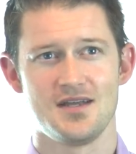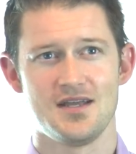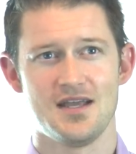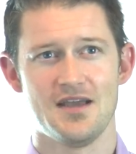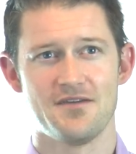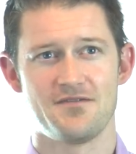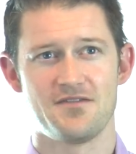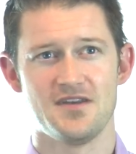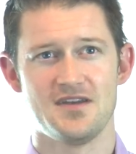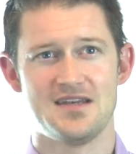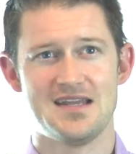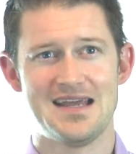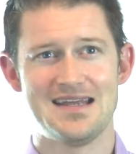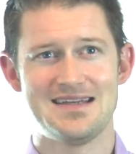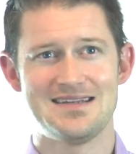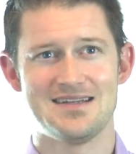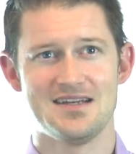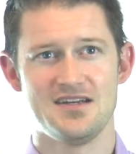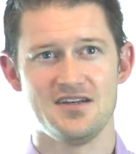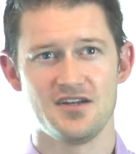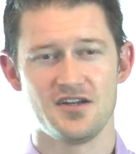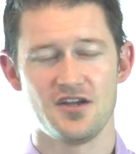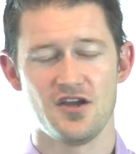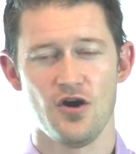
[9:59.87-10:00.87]
If the date
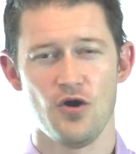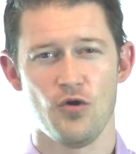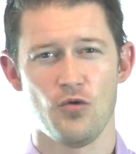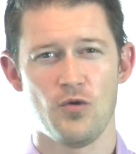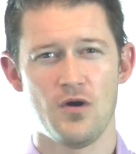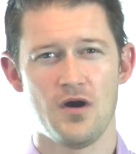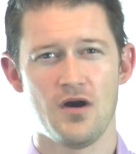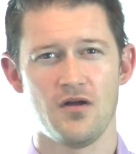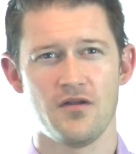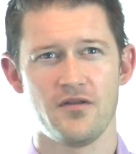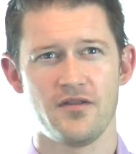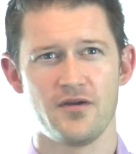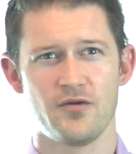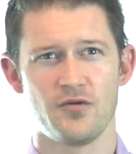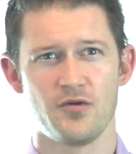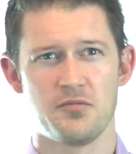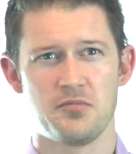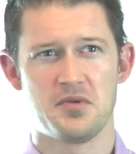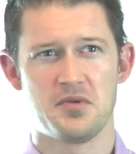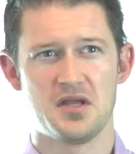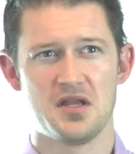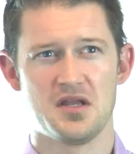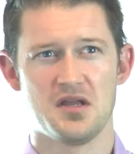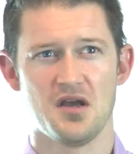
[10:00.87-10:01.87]
didn't go well, there
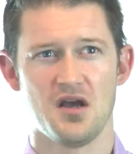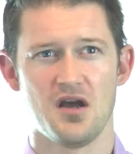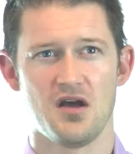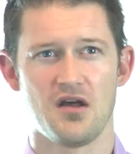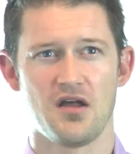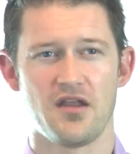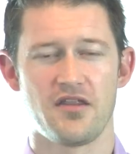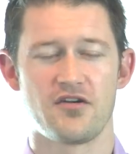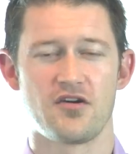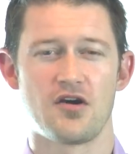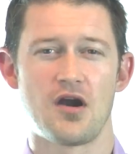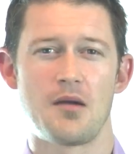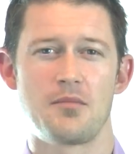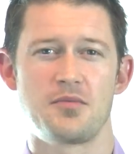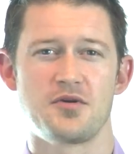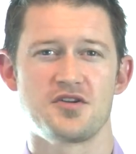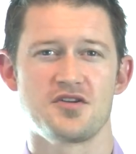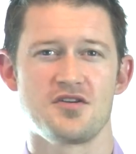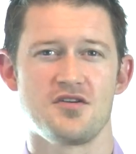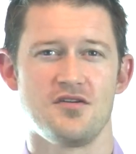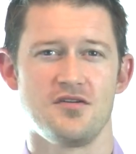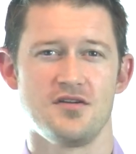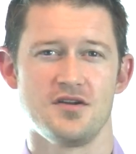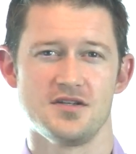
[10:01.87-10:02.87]
be other
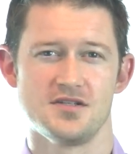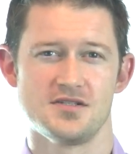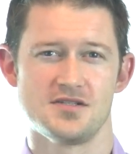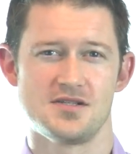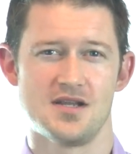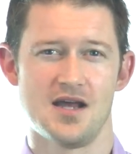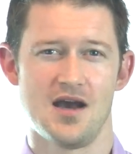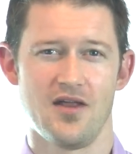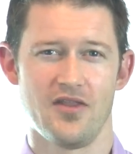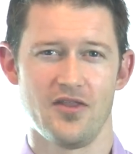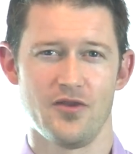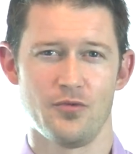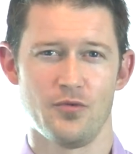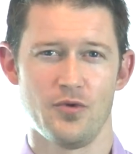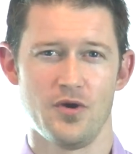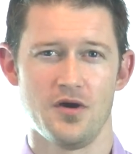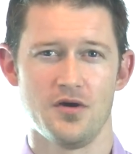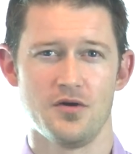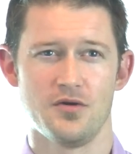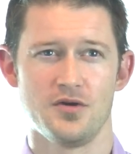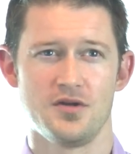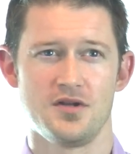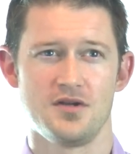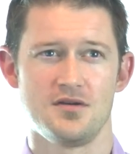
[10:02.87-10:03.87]
opportunities down the
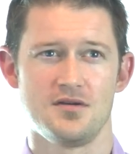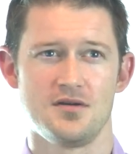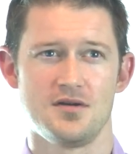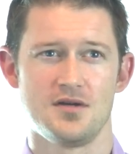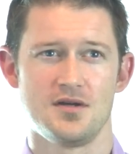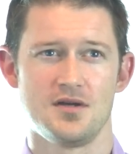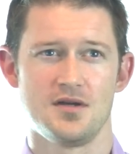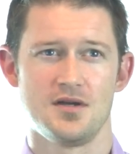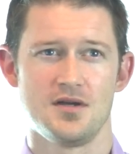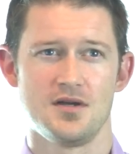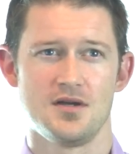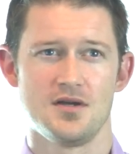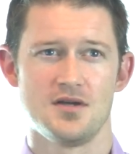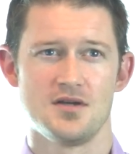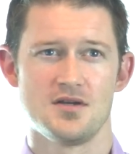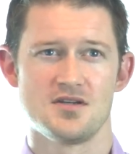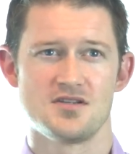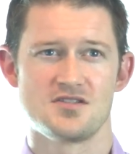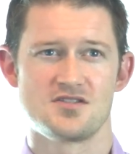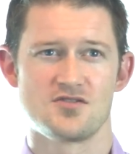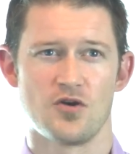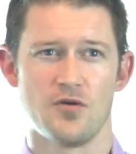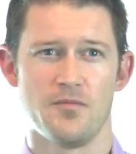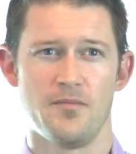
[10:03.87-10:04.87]
road.
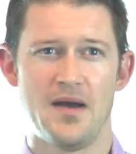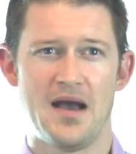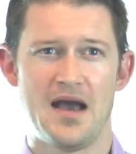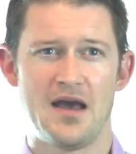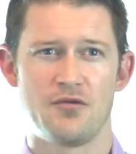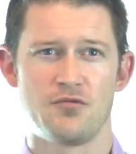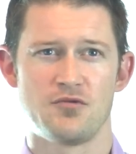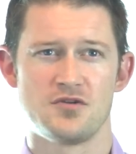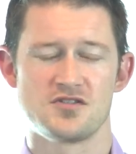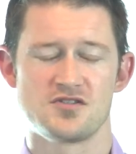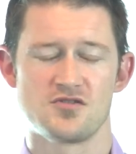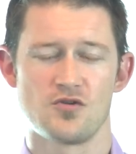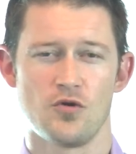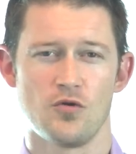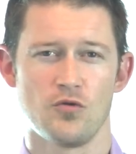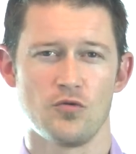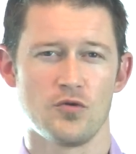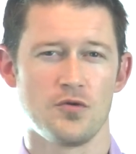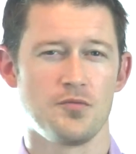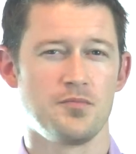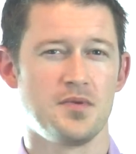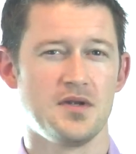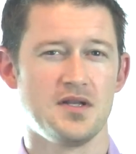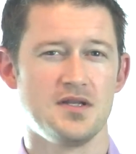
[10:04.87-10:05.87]
So a bad result
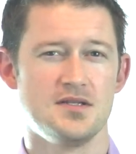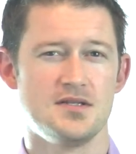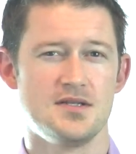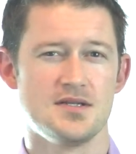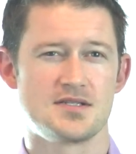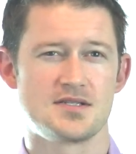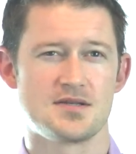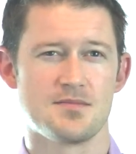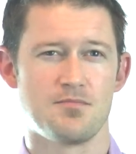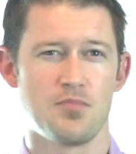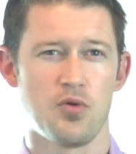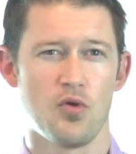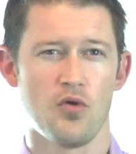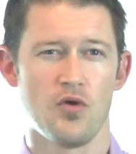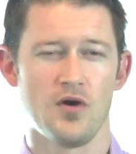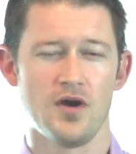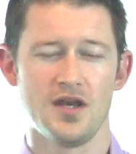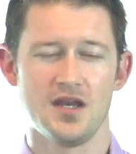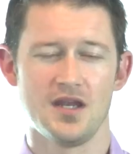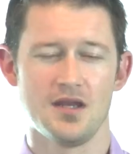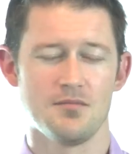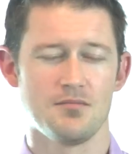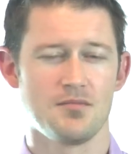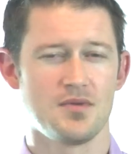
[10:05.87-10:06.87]
would be
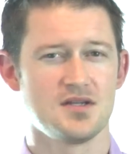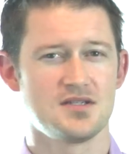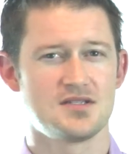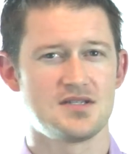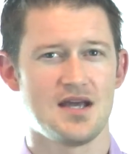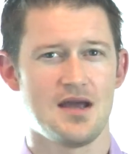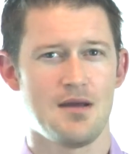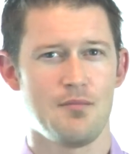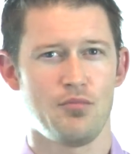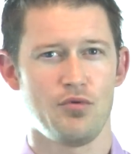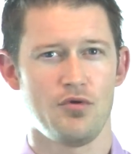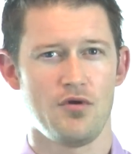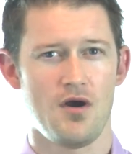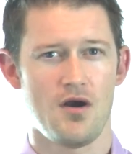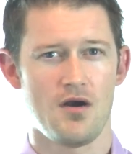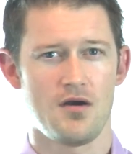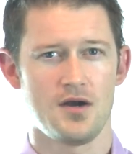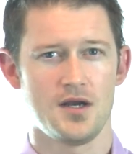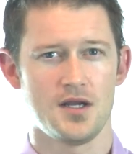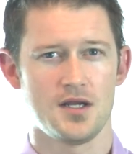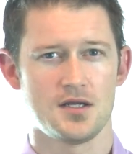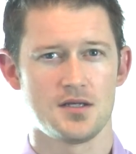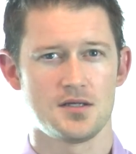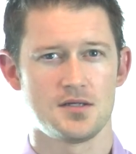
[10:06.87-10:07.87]
disappointing but
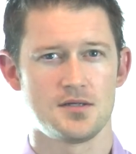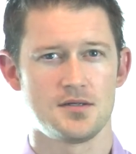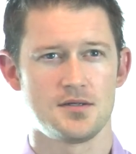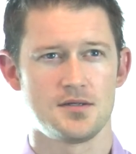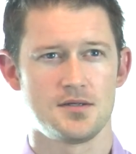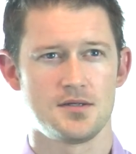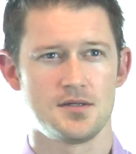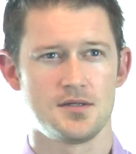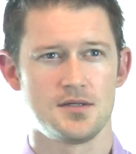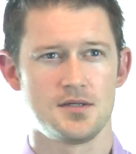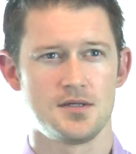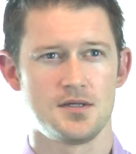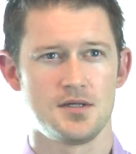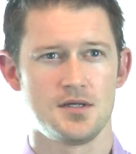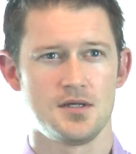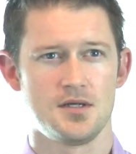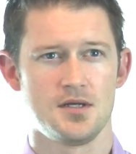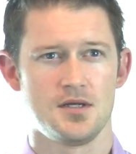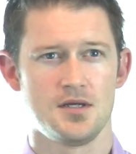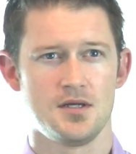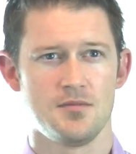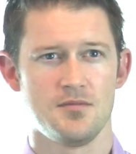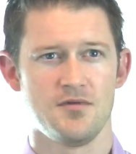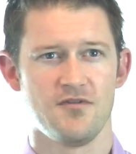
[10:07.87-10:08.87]
temporary.
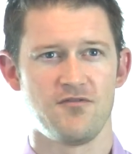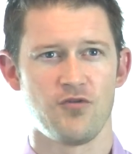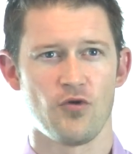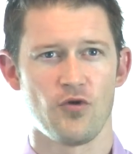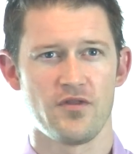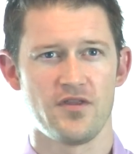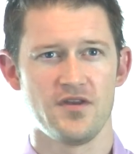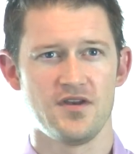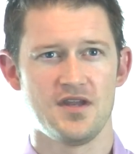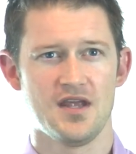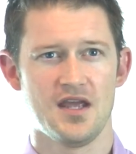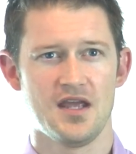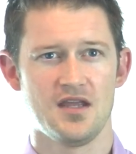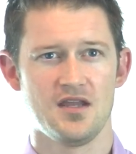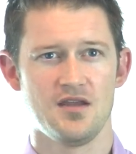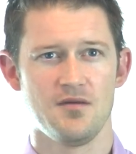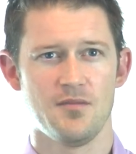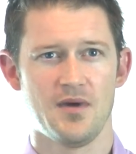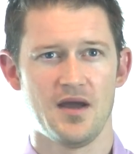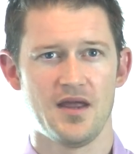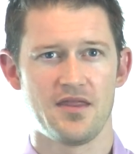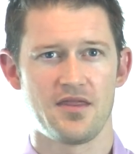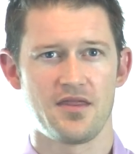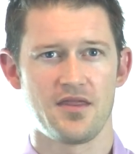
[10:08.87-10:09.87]
Before the date, you
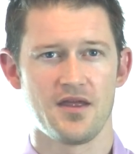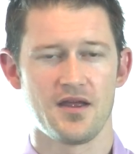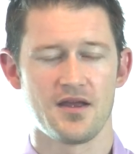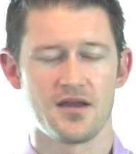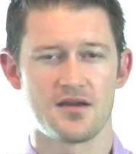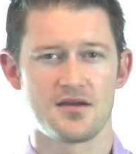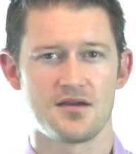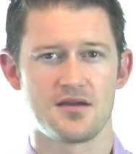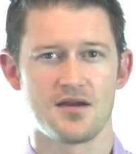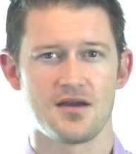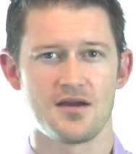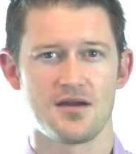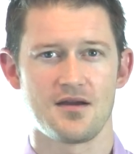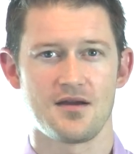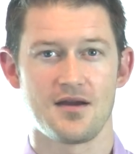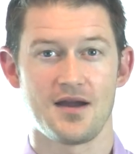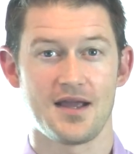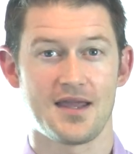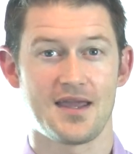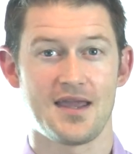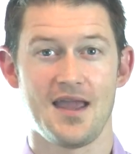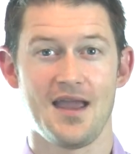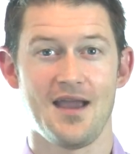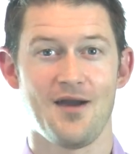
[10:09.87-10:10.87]
might think,
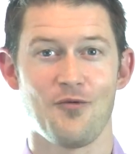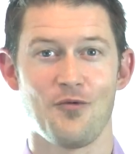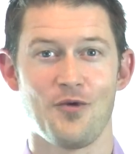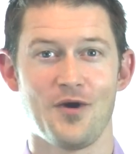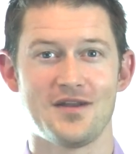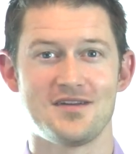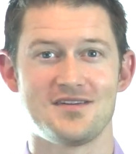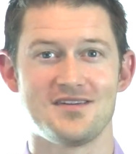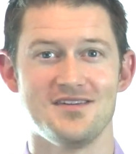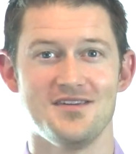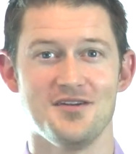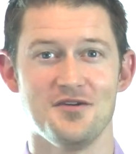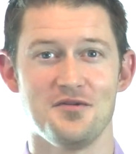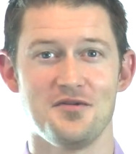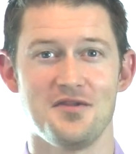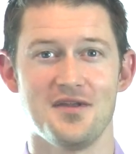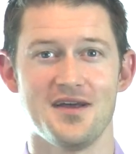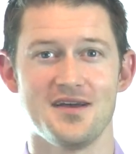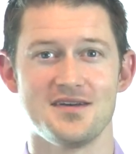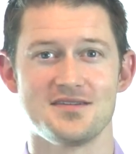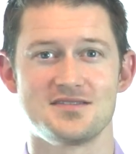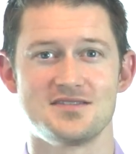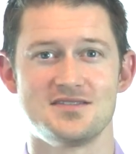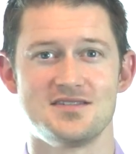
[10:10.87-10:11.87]
I can't wait to do
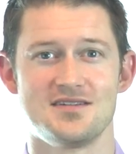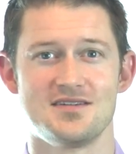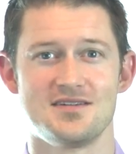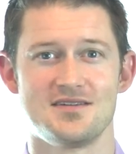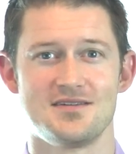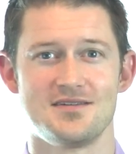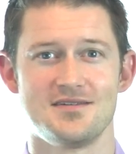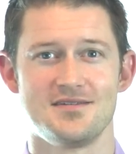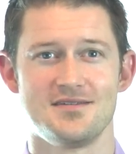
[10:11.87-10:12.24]
this.